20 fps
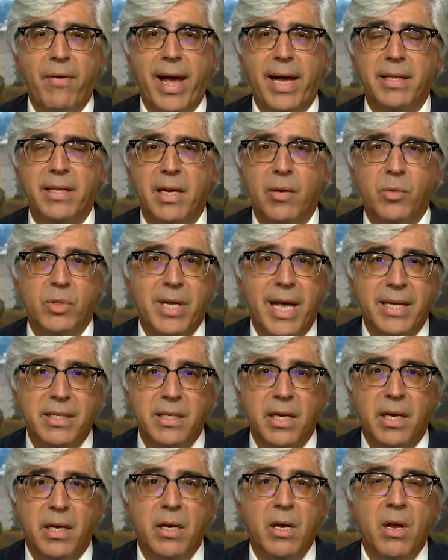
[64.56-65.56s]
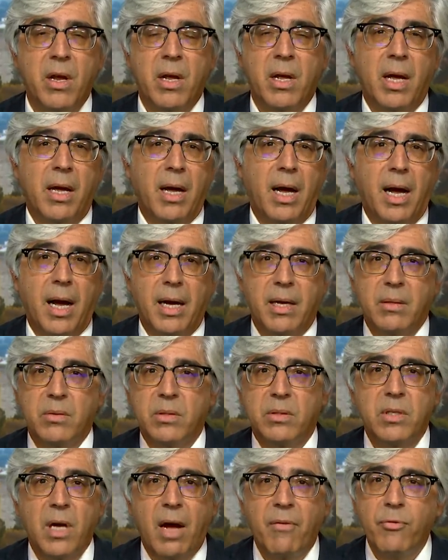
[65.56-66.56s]
the fact that he was asking uh,
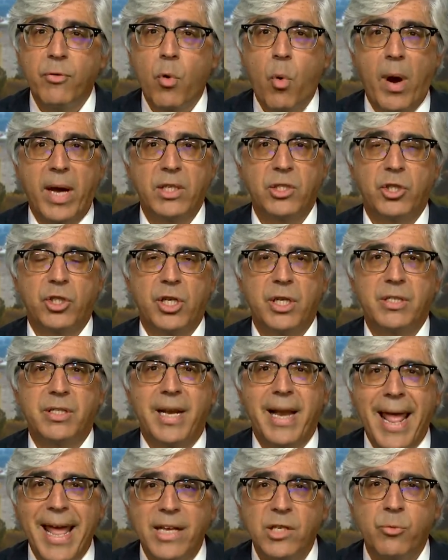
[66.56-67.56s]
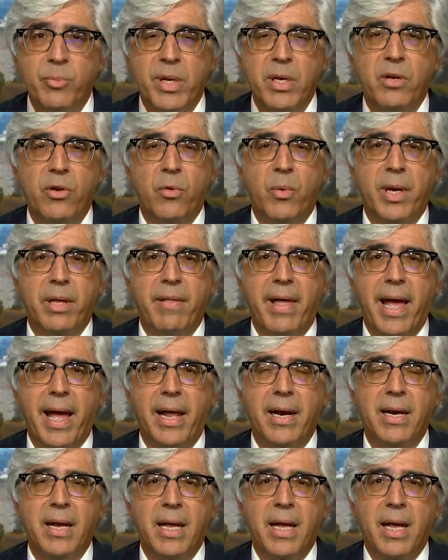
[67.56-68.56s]
tough questions and has been doing
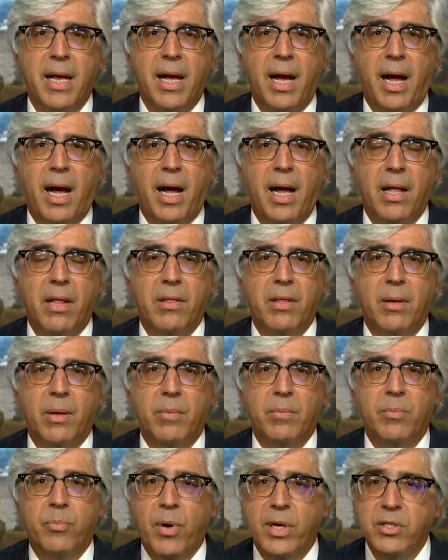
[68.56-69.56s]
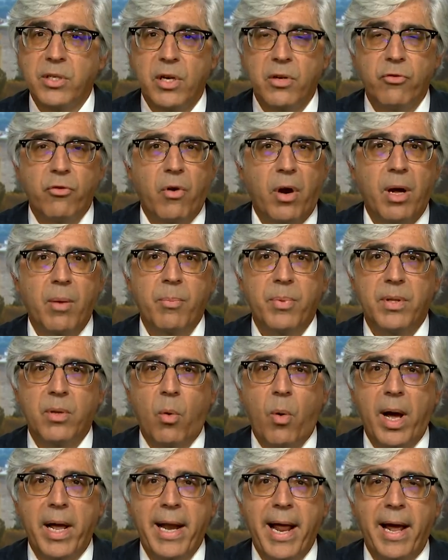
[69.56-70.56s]
that. Uh, the President Trump
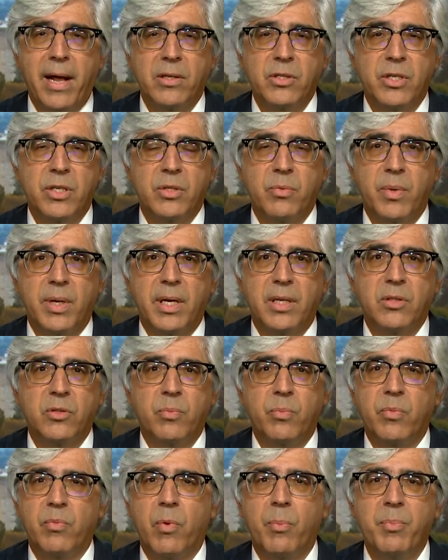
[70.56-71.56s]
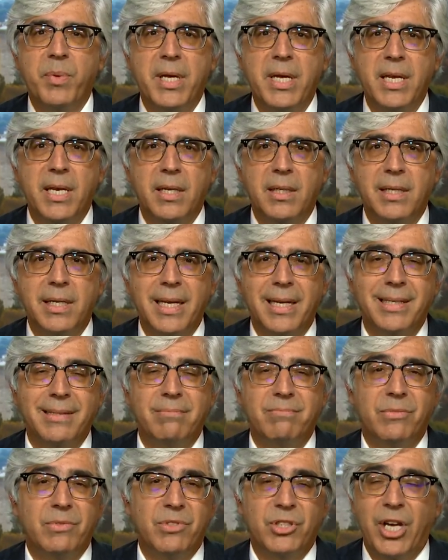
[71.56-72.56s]
and the White House has, has, repeatedly
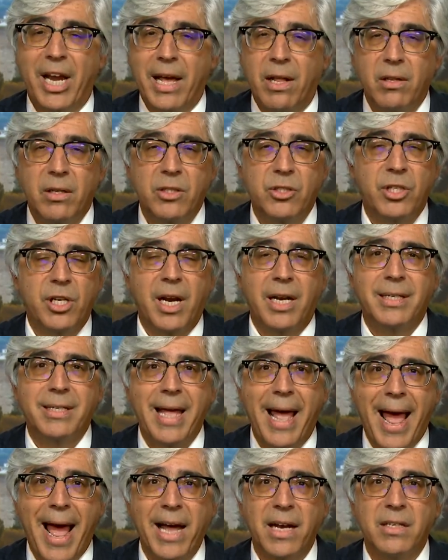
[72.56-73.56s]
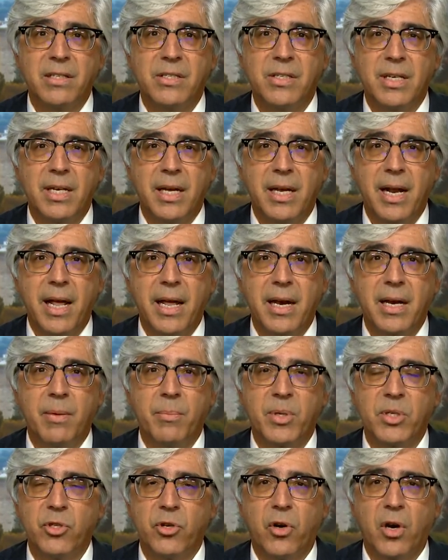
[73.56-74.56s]
challenged and attacked CNN
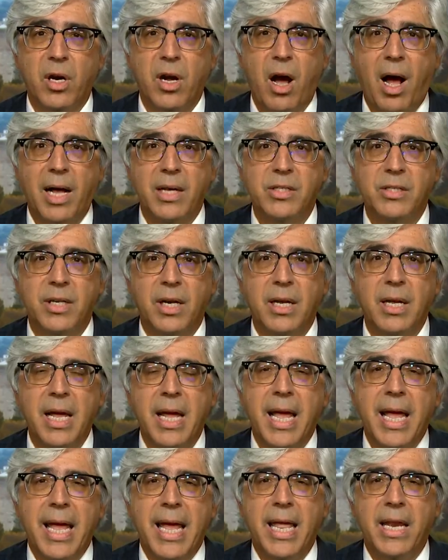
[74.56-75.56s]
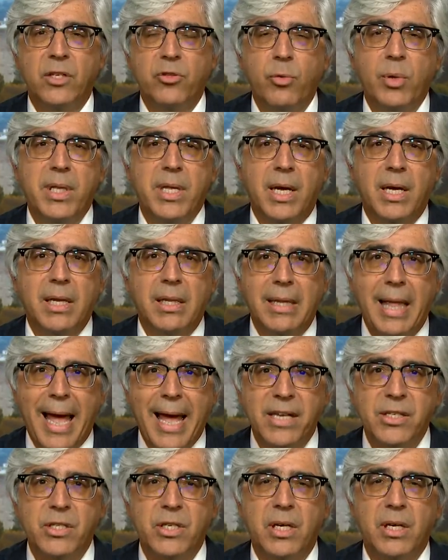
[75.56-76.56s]
and Mr. Acosta, mm -hmm. and it's really a
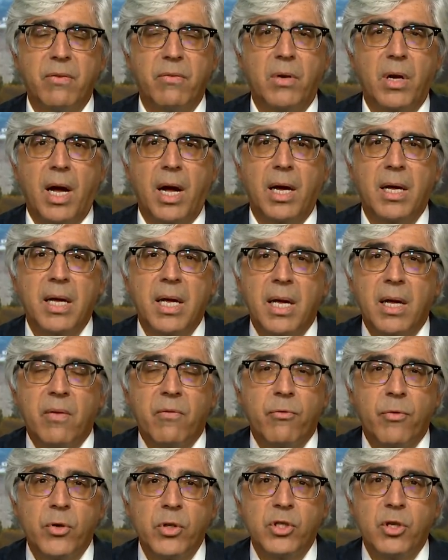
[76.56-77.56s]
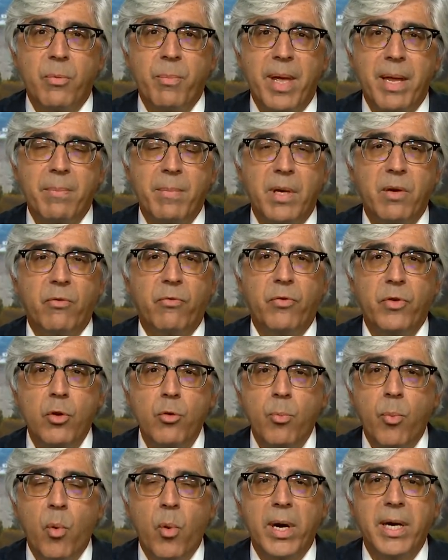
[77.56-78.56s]
classic uh, First Amendment
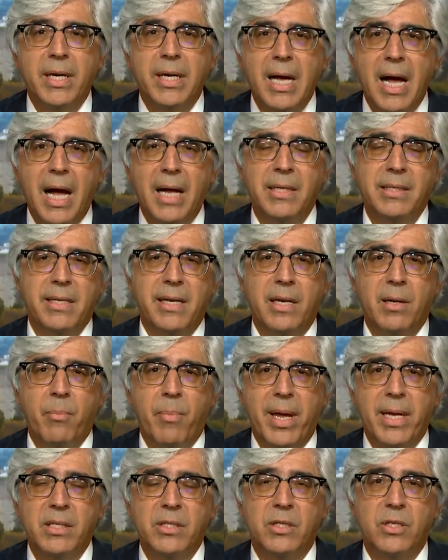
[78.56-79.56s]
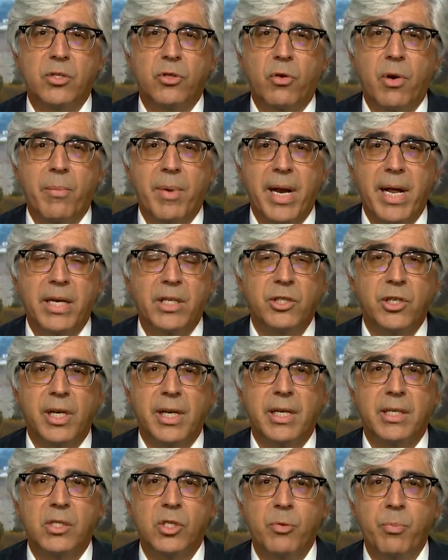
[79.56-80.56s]
viewpoint content-based
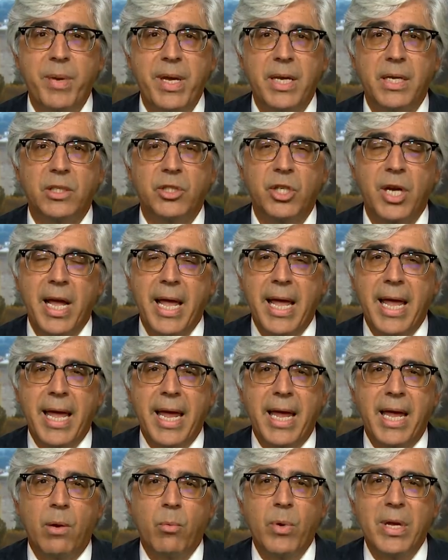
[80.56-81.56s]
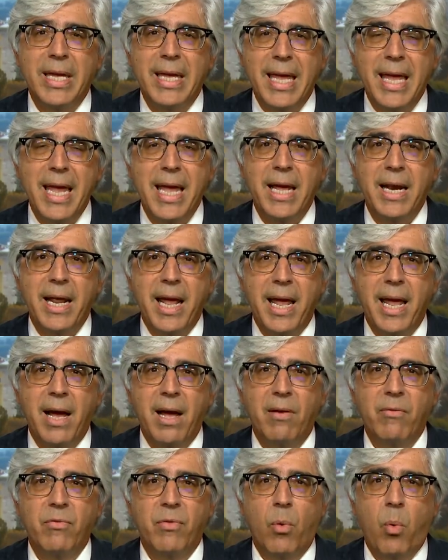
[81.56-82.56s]
discrimination against speech, and we can't
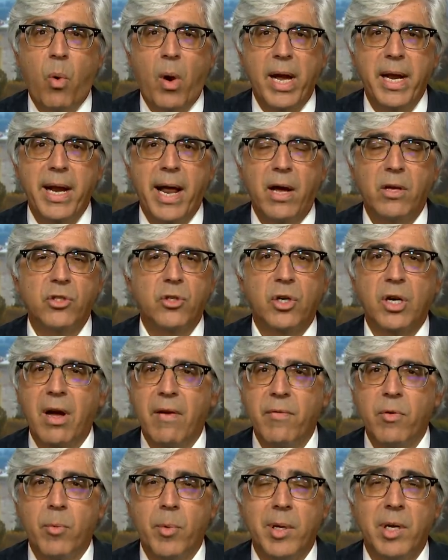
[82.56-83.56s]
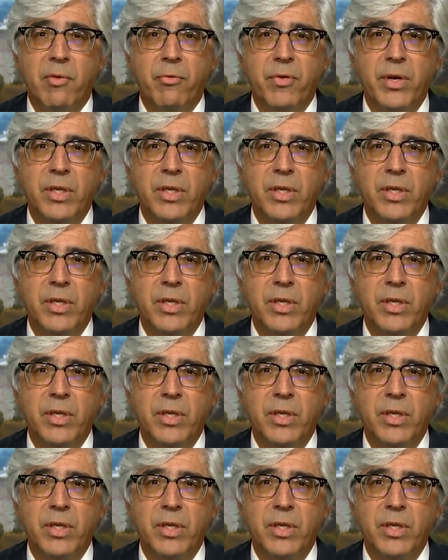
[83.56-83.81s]
have the White House or government